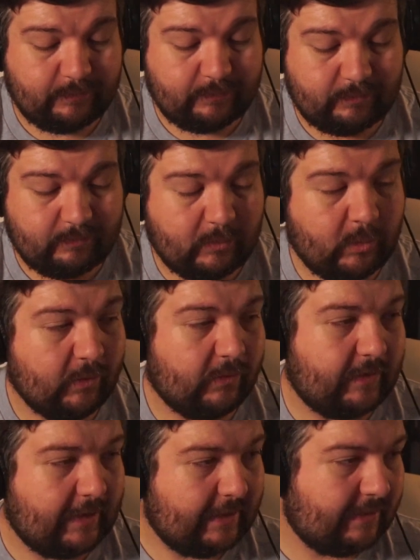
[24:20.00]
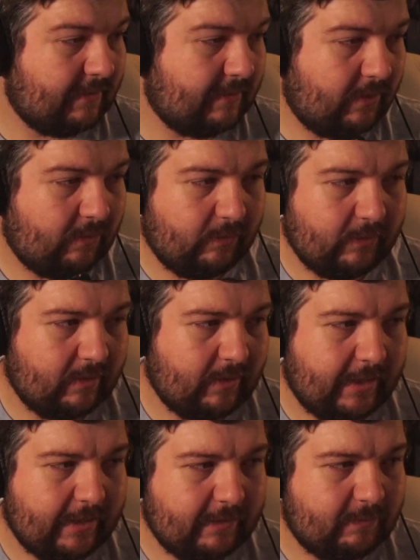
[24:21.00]
more advanced through the
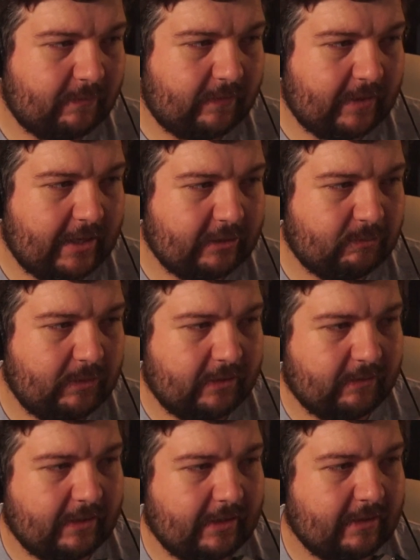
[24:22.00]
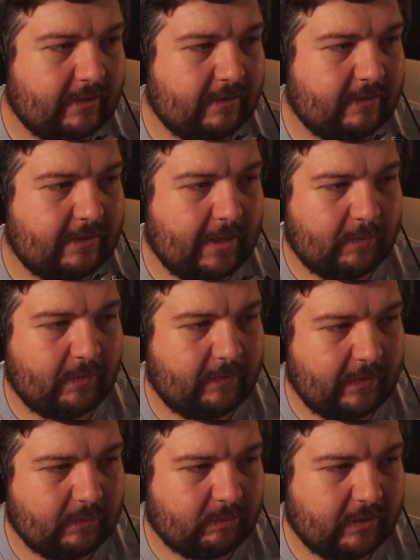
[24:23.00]
lens, flash metering, depth of
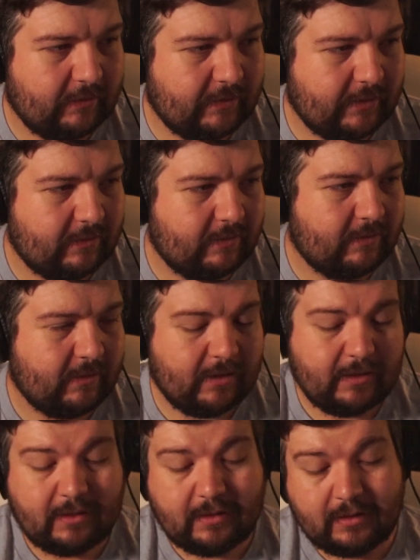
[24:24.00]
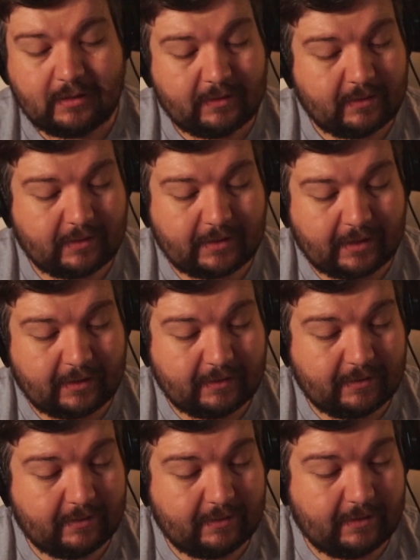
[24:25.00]
field preview. You got
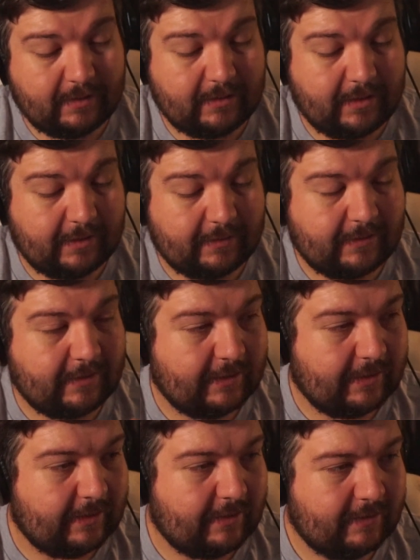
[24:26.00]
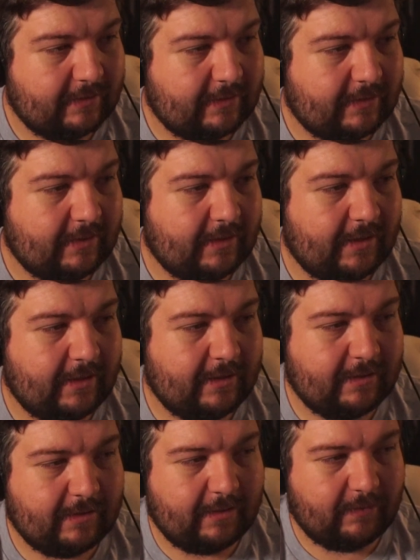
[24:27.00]
LCDs
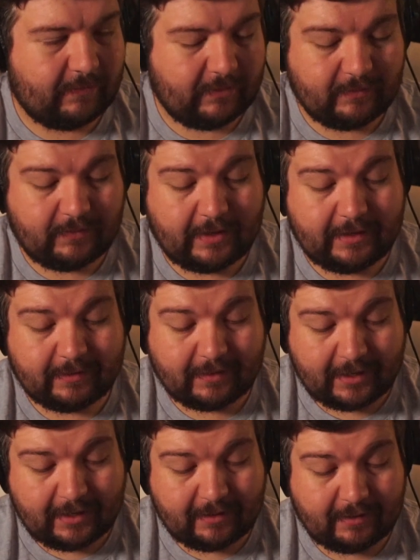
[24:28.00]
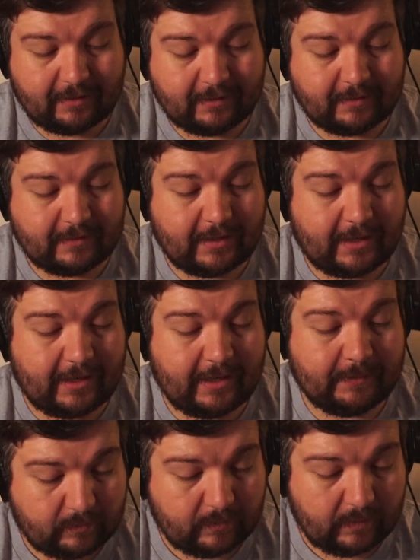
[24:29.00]
in the viewfinder and on the
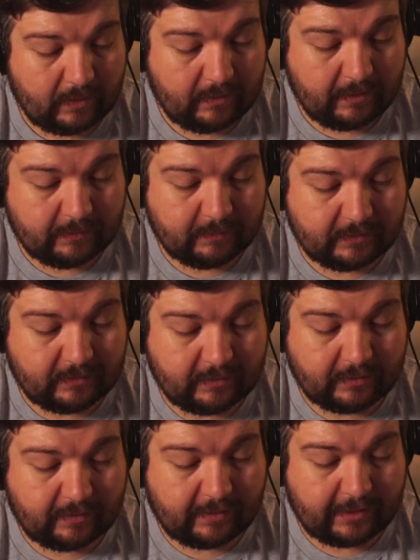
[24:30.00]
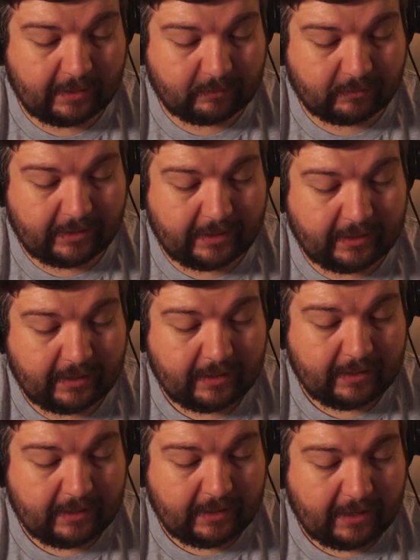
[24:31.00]
side. This was just the upgrade.
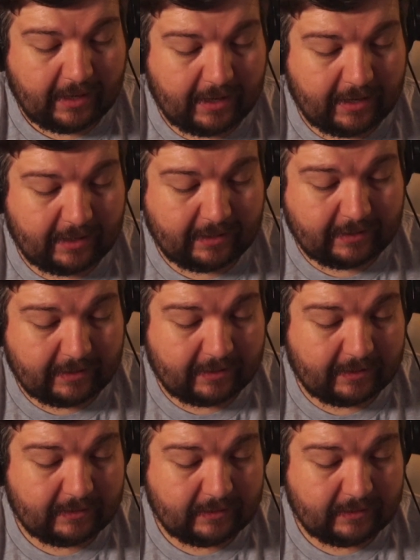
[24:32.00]
And the